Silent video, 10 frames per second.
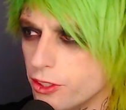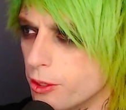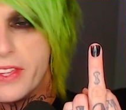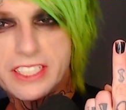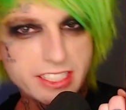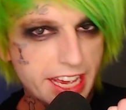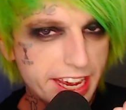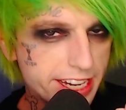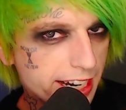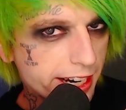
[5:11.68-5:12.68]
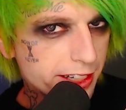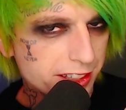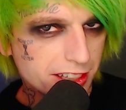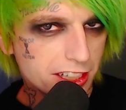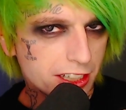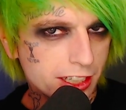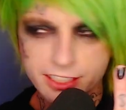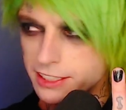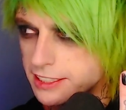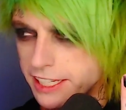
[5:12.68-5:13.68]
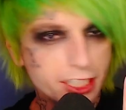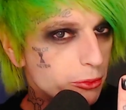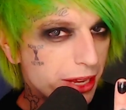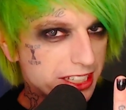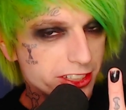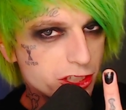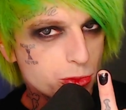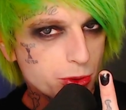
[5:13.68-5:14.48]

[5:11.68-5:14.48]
yo, this is AI uh, sending a message